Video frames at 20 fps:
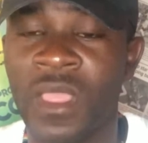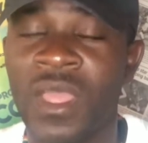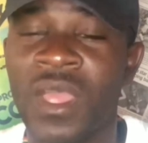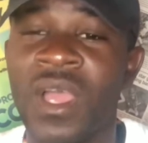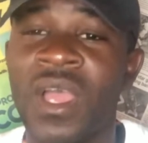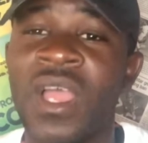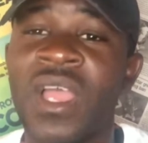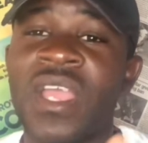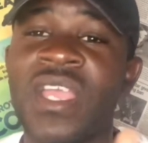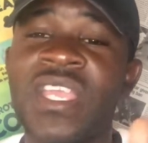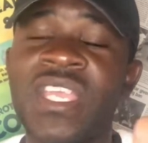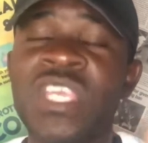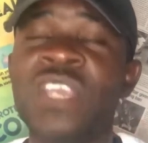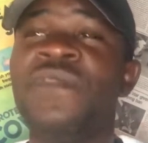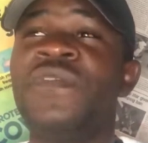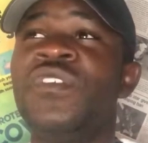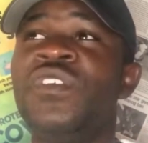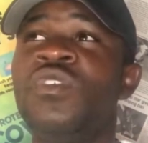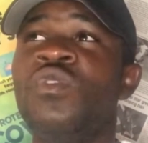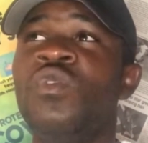
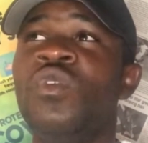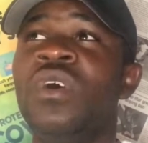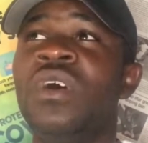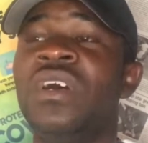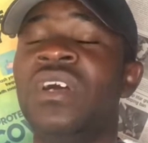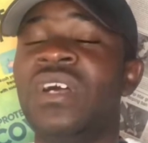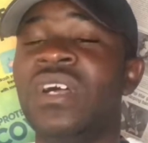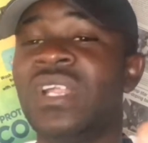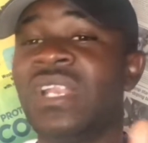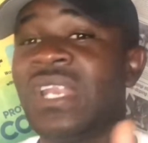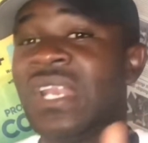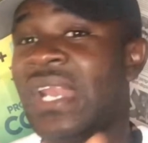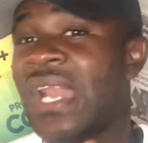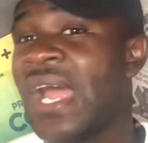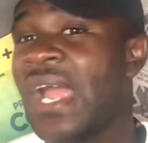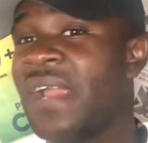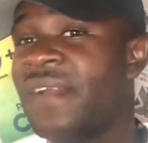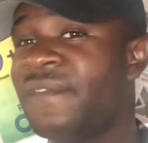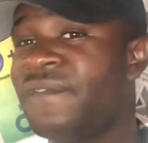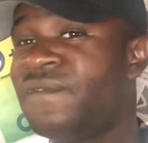Even though
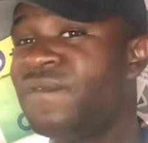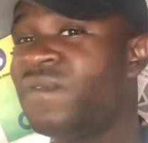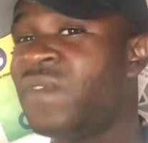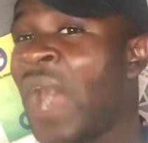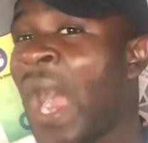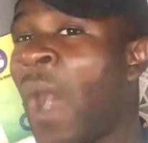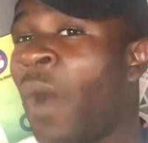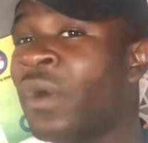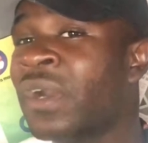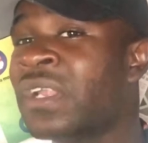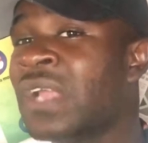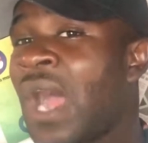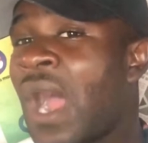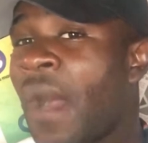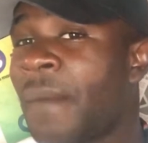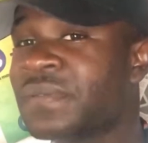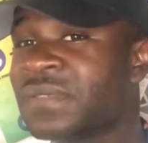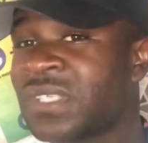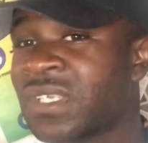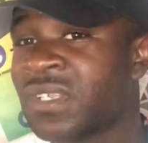life power the
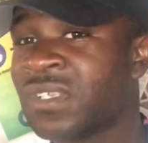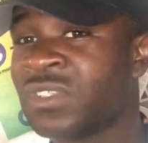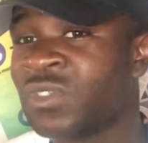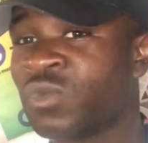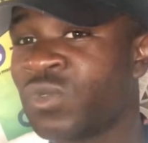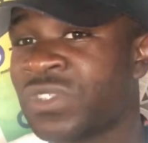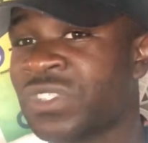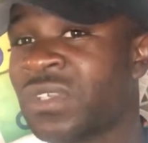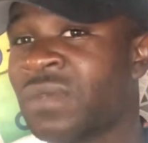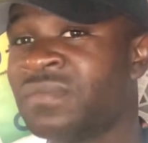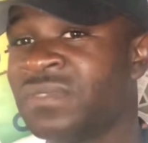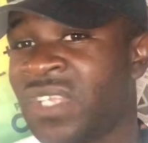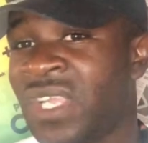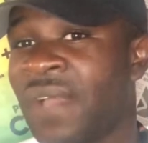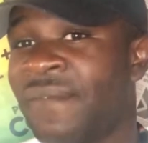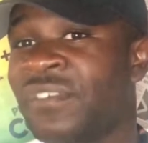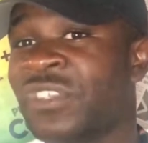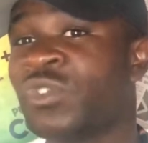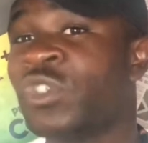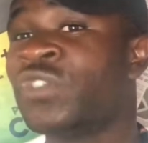obstacles with something every
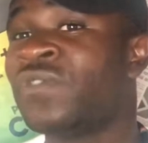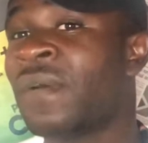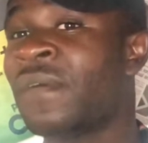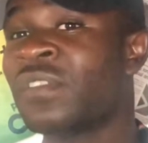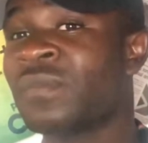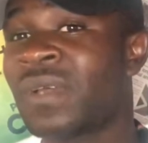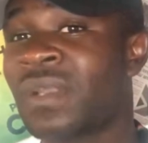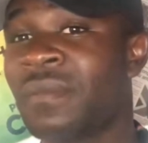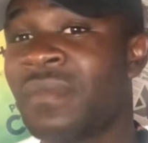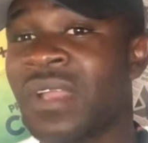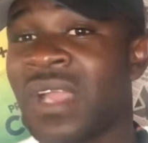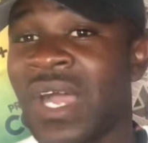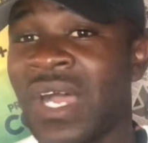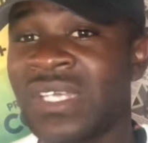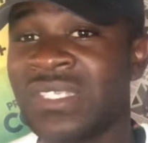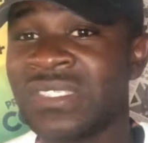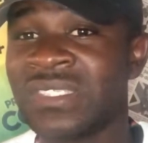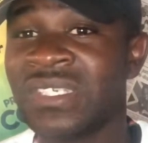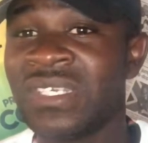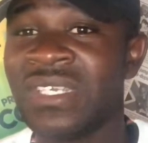situations man because
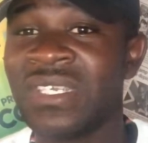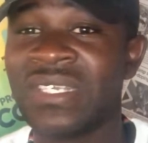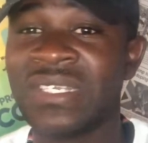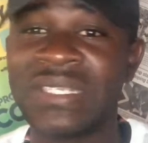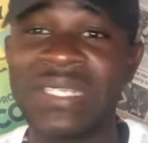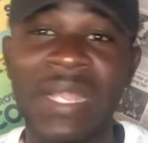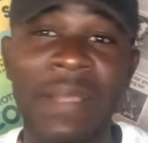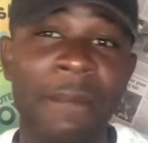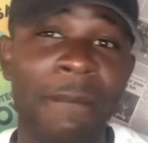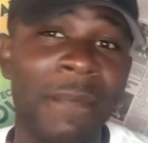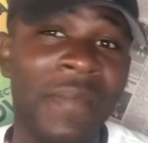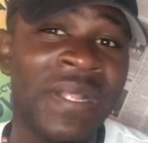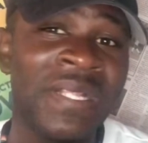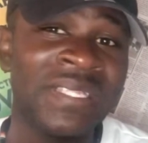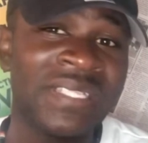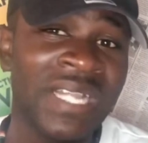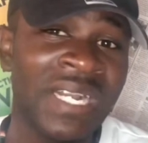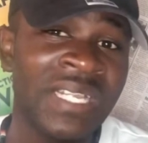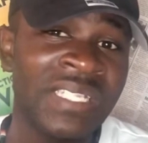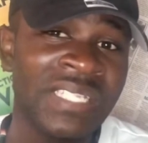the
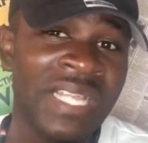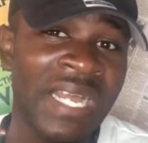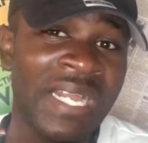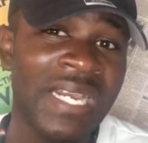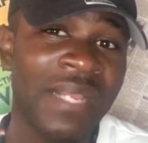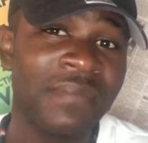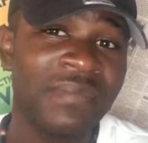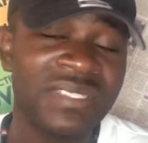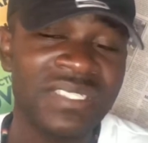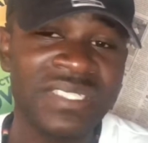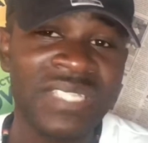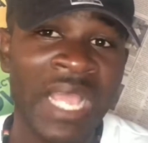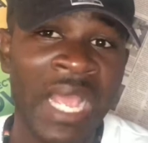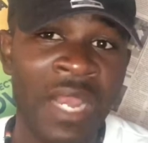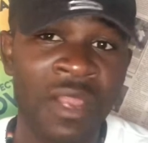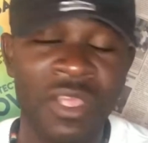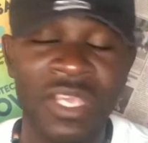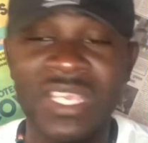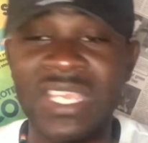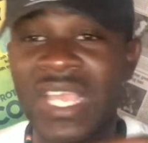mentality and them style
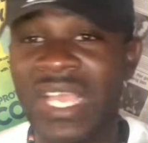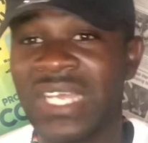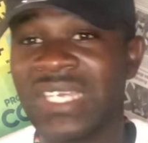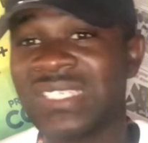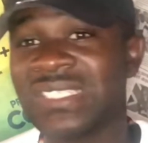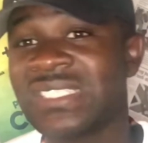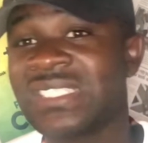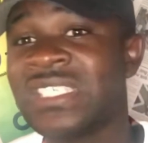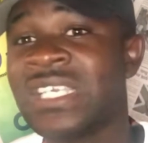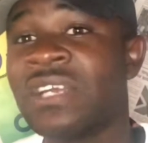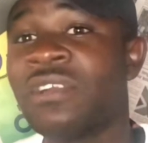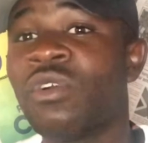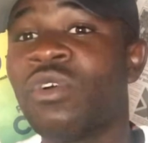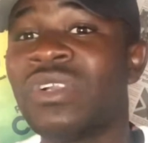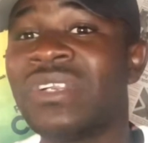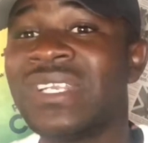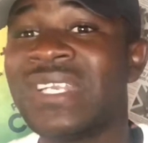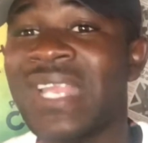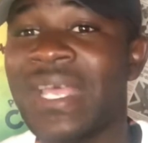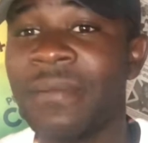you can't stay around
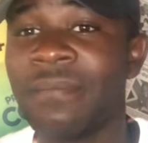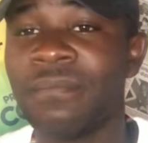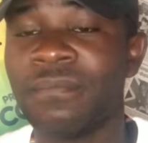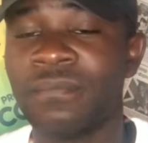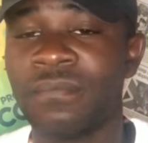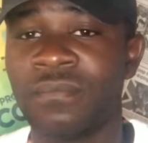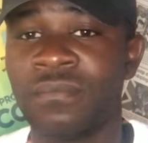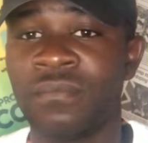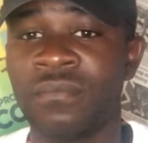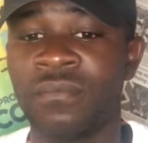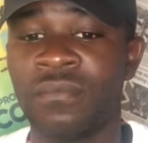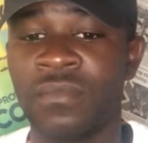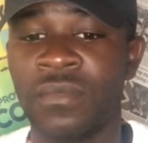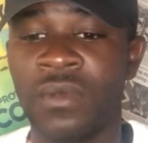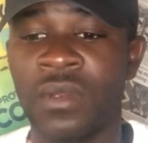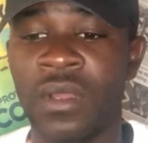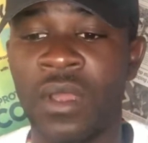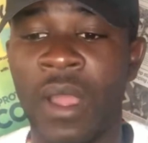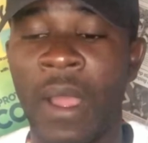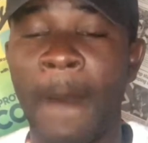them.
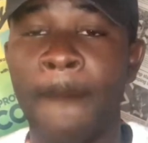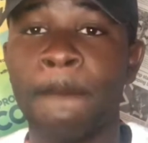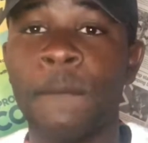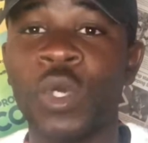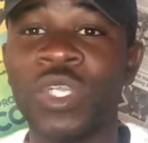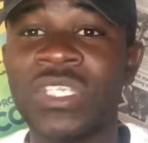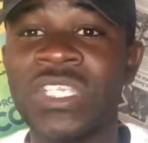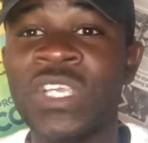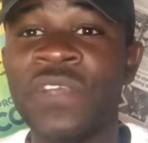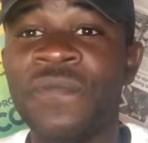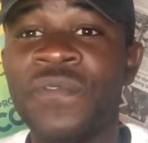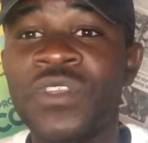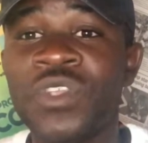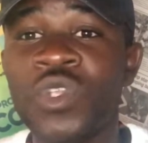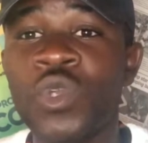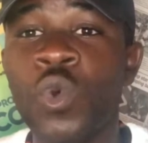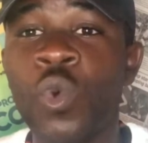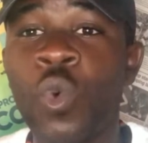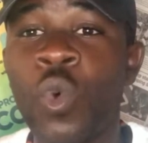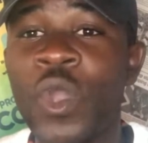But if
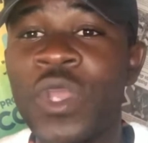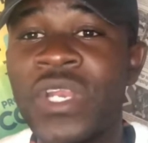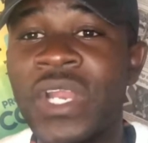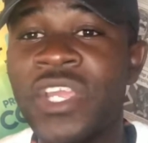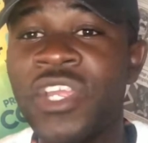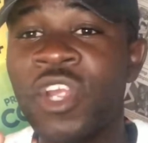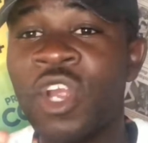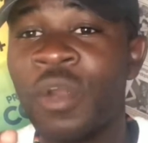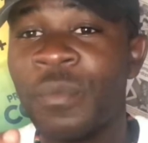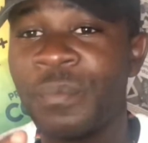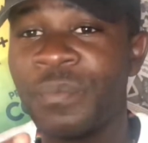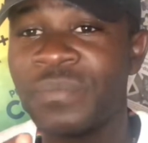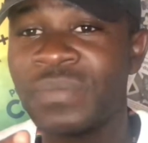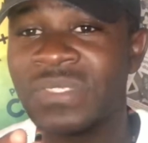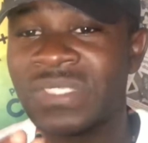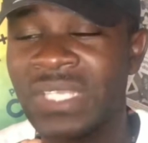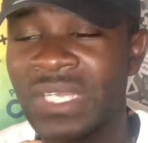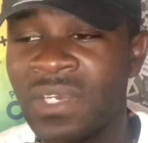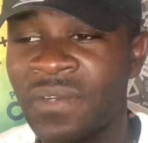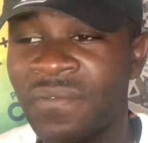you in
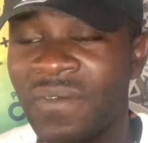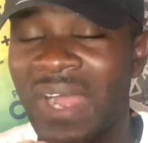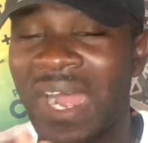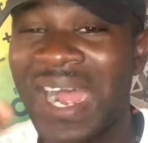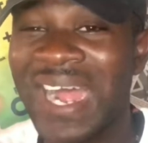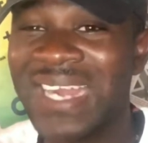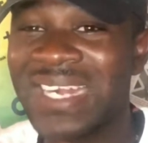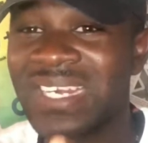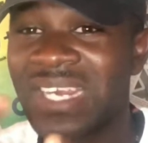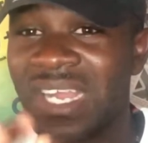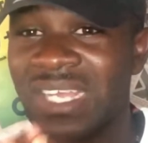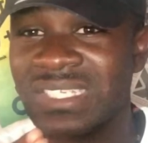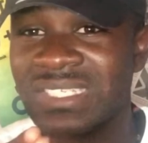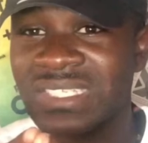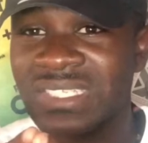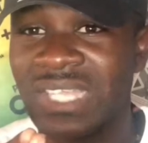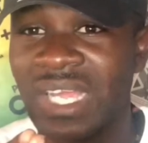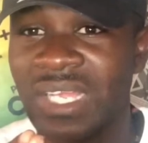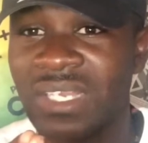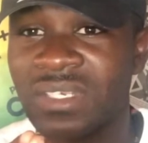yourself
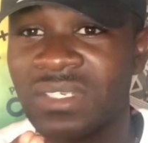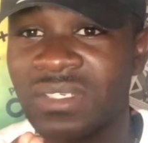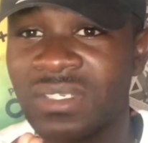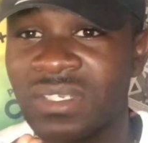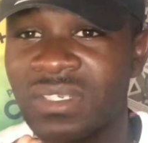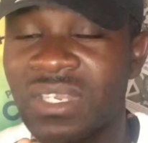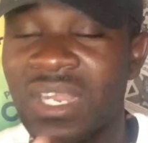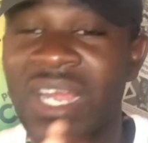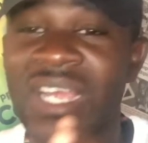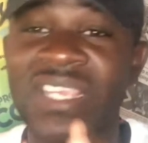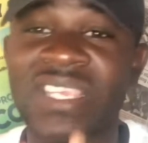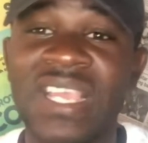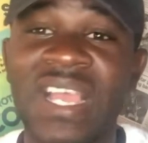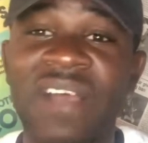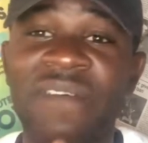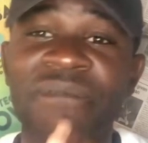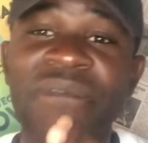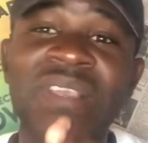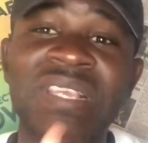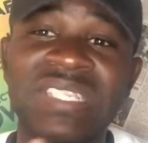understand and can
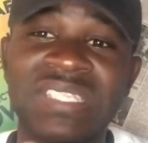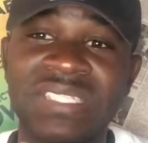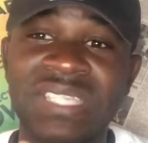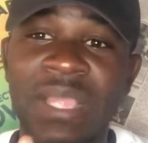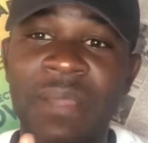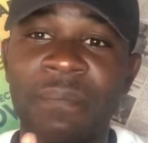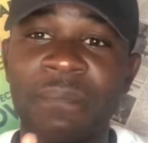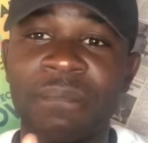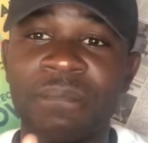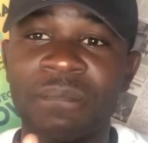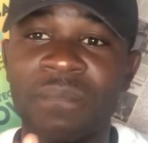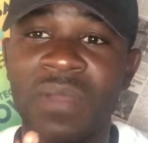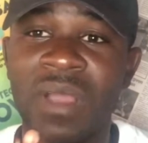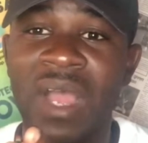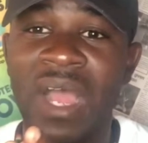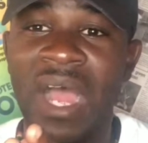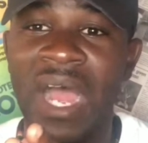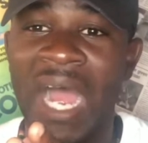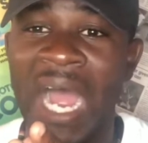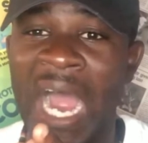fix them
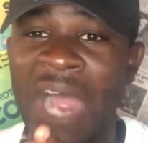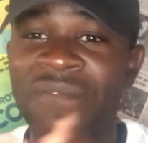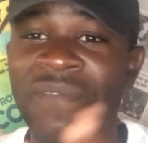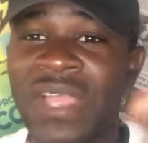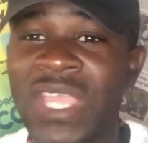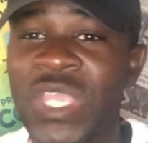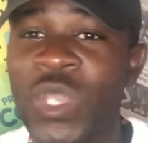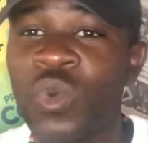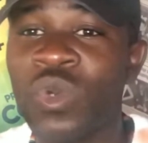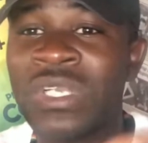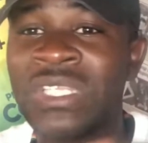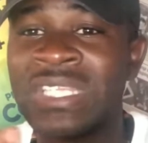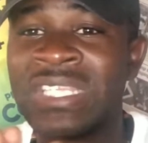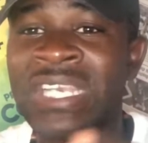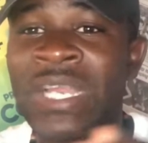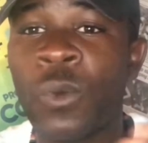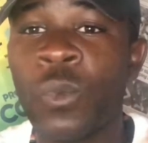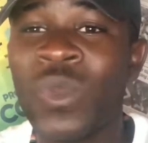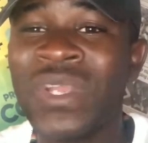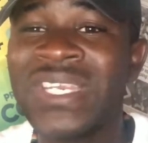and have that unity there
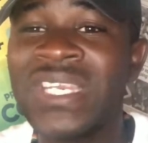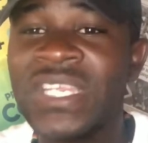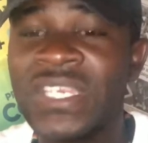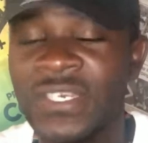within,